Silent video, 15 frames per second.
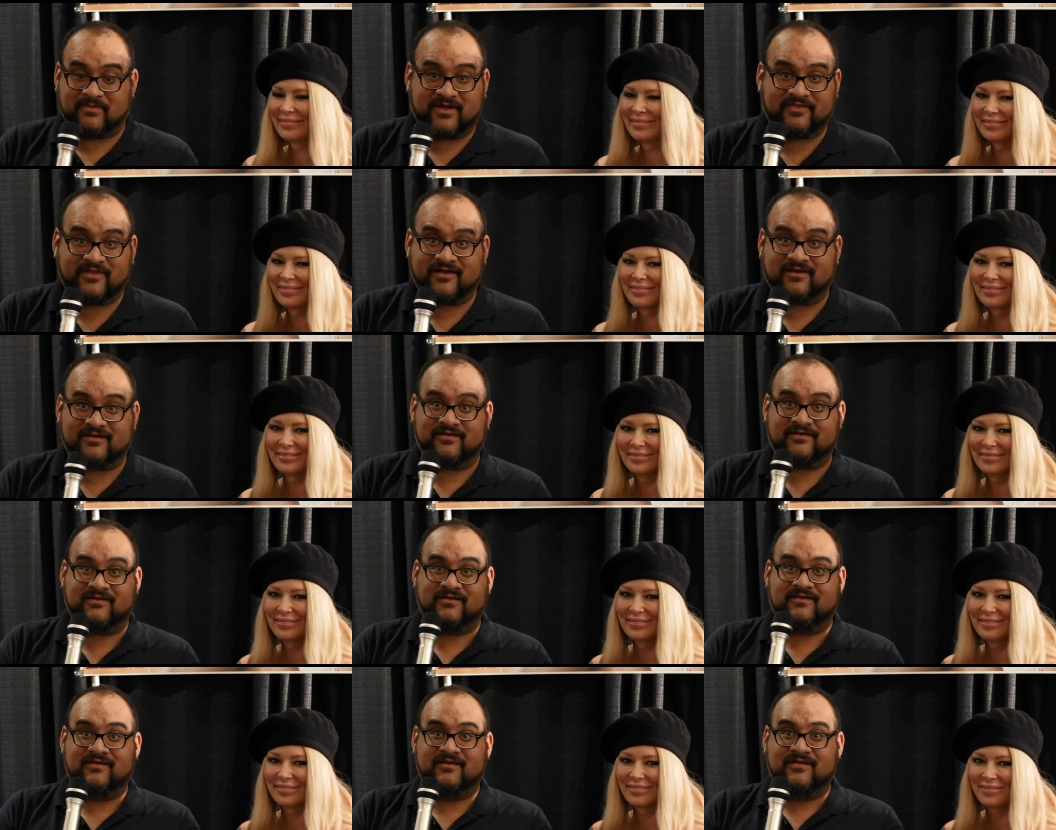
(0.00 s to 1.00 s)
Speaker 1: on there,
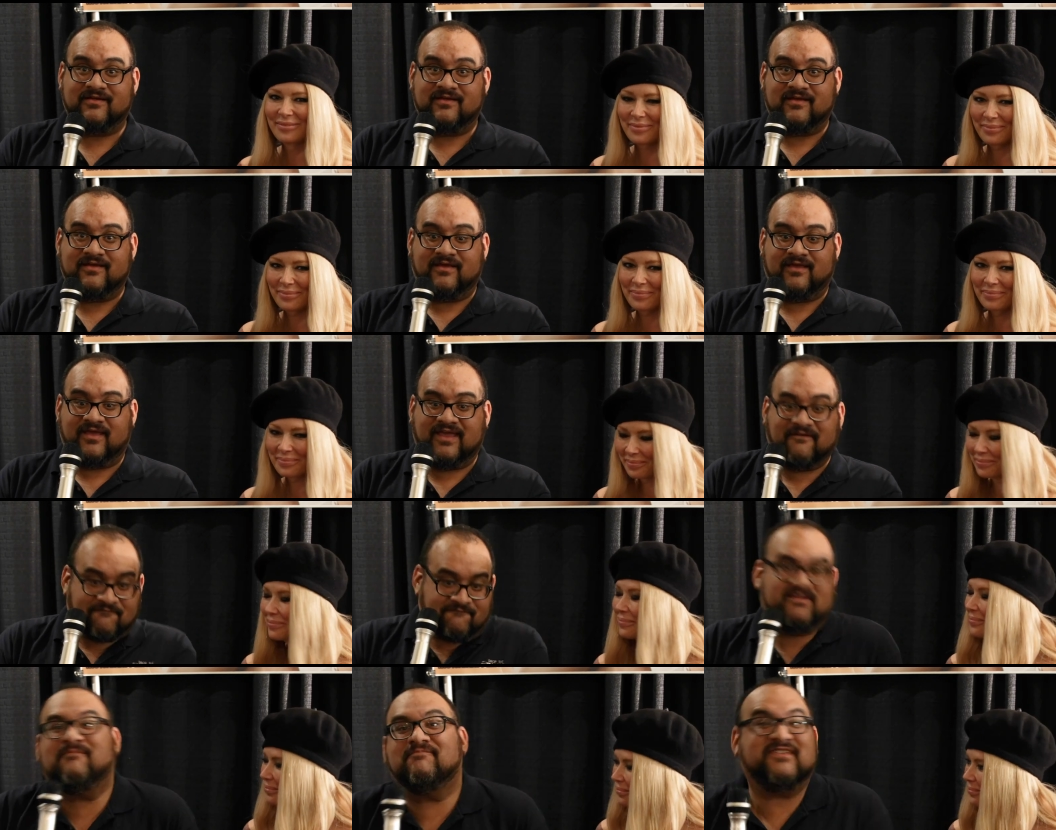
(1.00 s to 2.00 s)
it
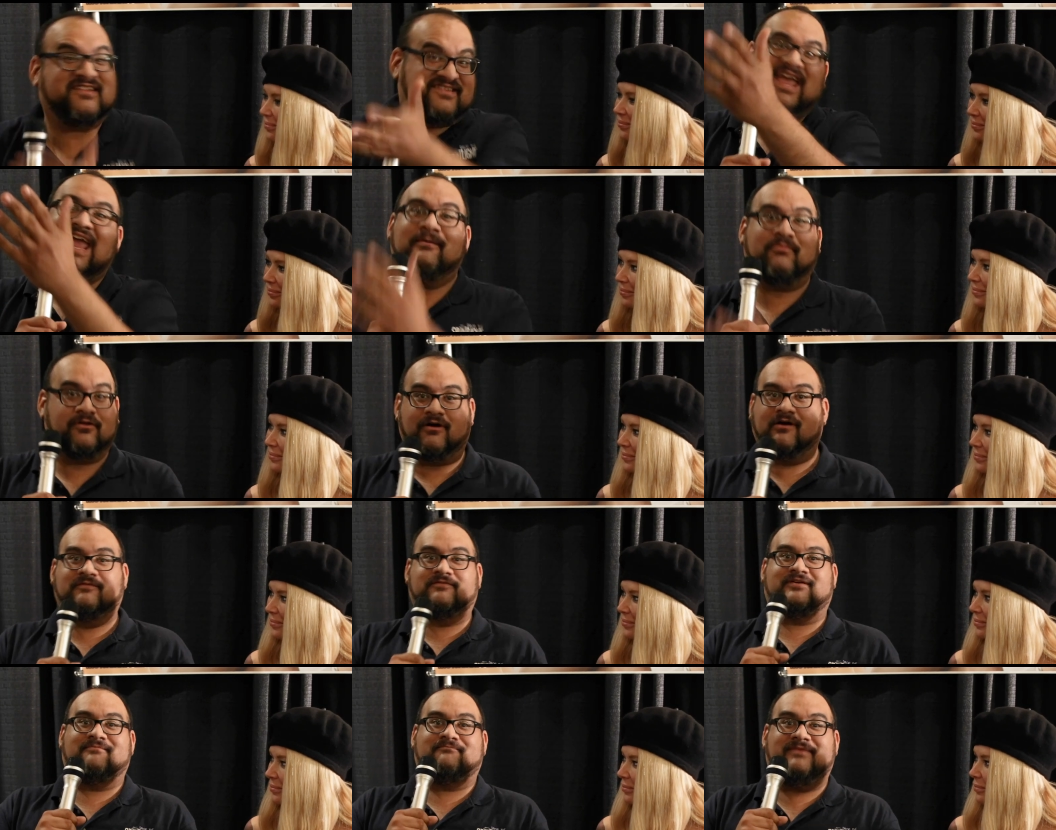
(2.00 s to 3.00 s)
flips the table
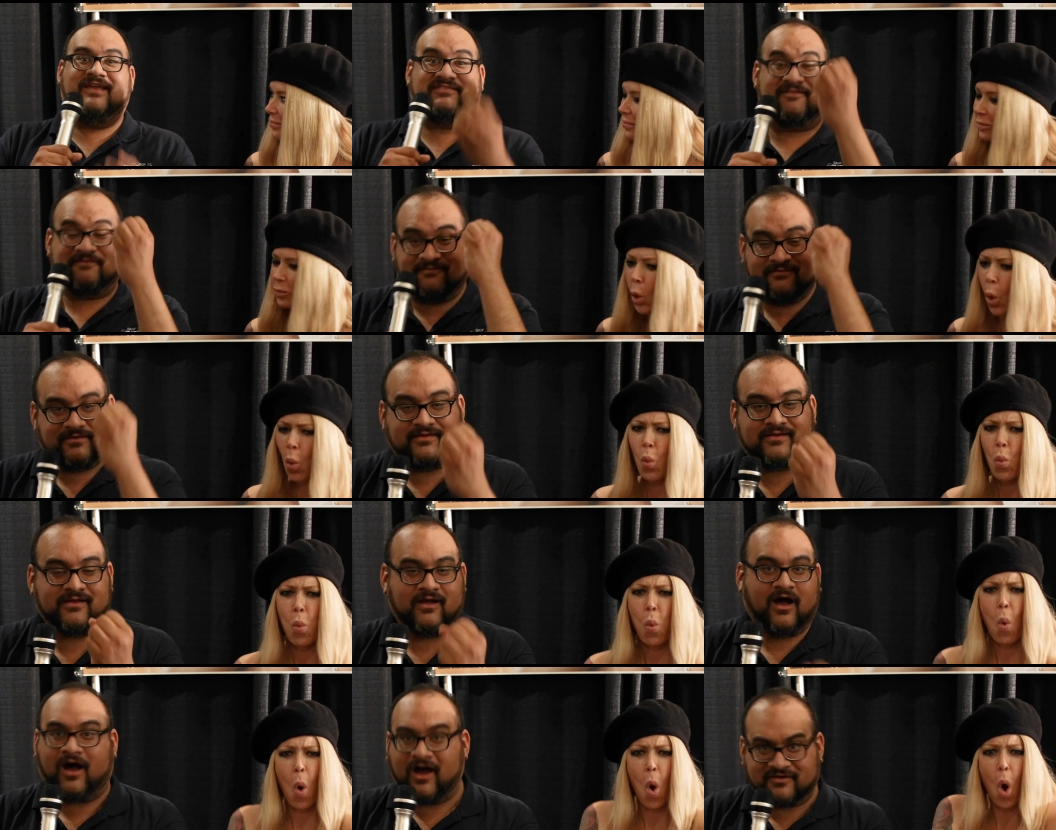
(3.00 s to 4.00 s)
over and makes it
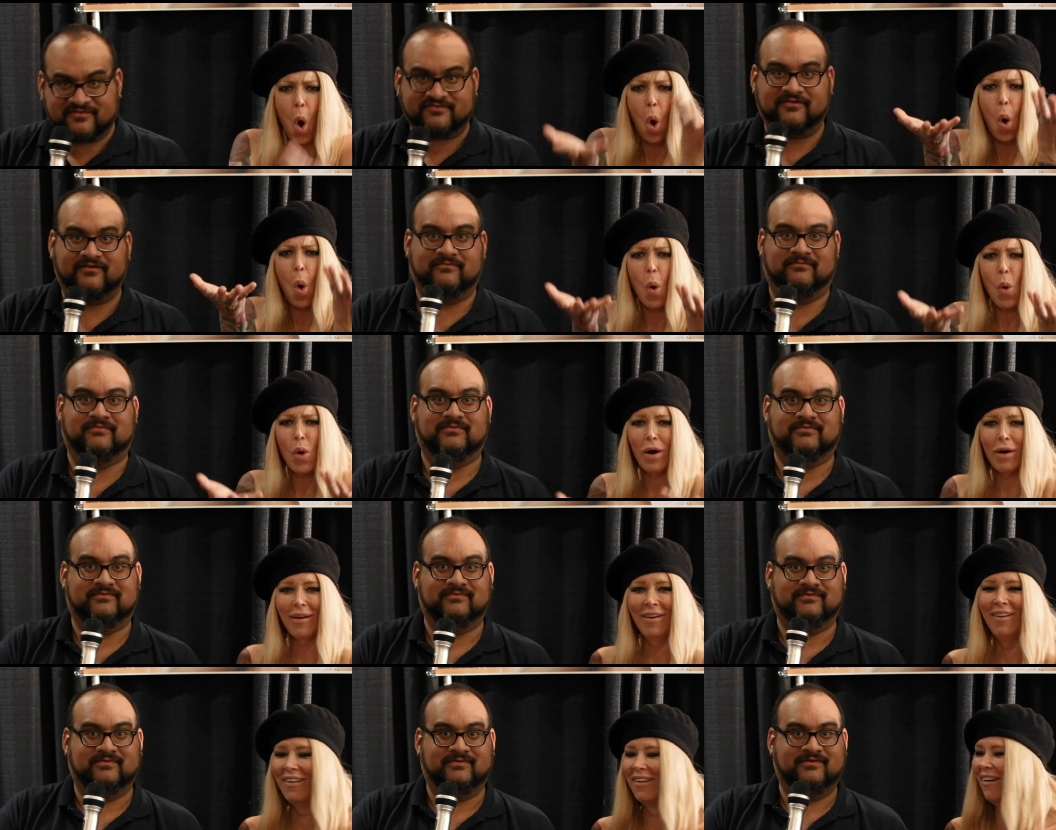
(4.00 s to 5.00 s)
awesome.
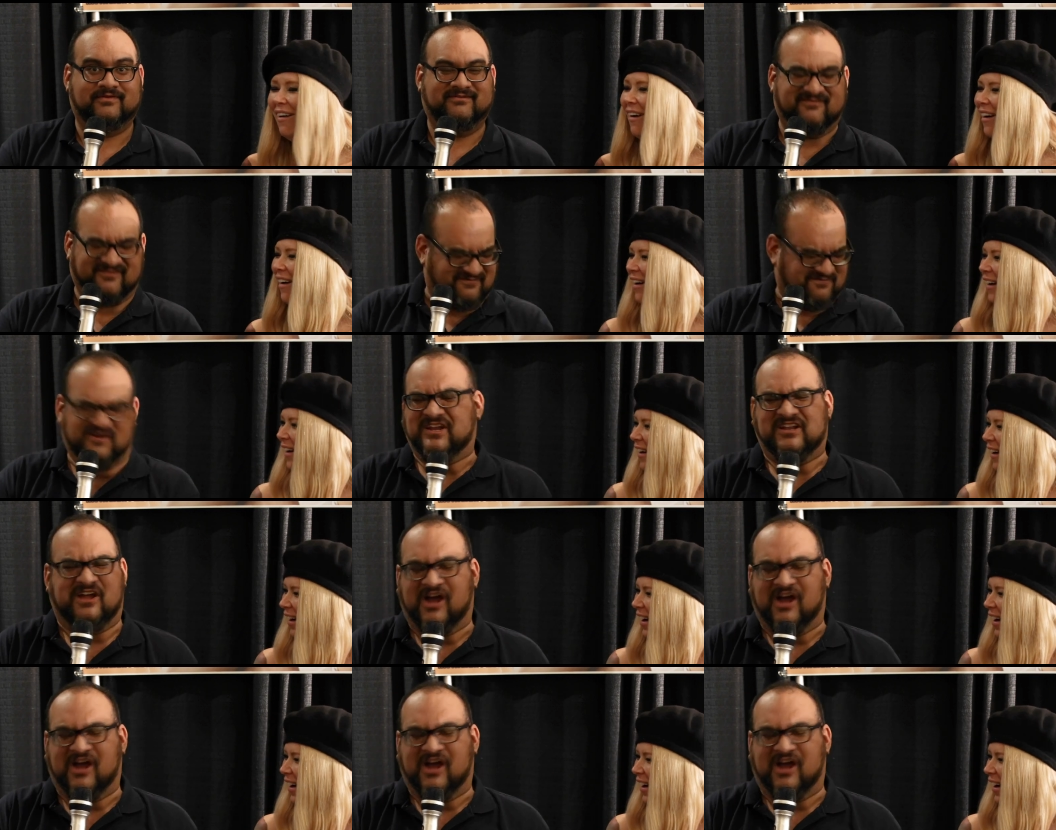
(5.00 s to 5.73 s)
Freaking